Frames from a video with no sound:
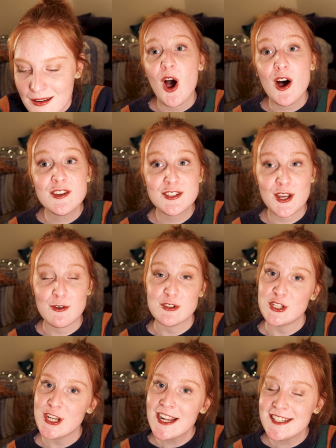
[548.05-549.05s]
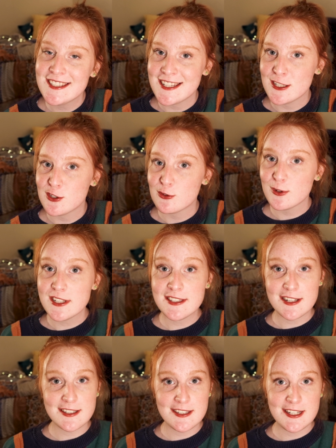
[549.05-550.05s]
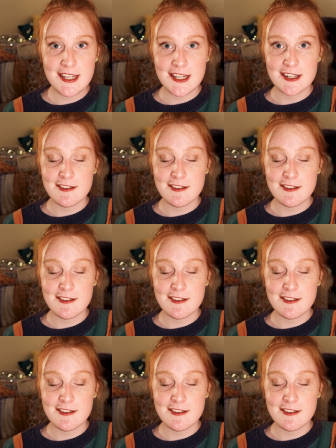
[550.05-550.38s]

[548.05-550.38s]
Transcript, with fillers: Also, Genesis 3:16,